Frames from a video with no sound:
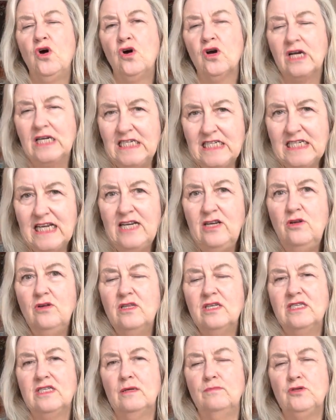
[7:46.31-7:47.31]
continue
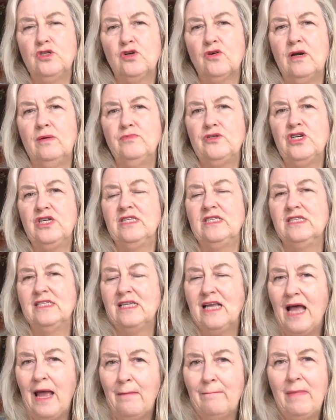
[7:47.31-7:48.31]
the subscriptions,
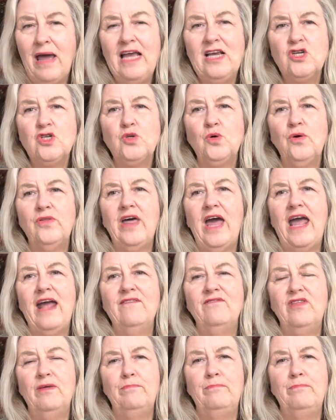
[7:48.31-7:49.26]
make sure they have the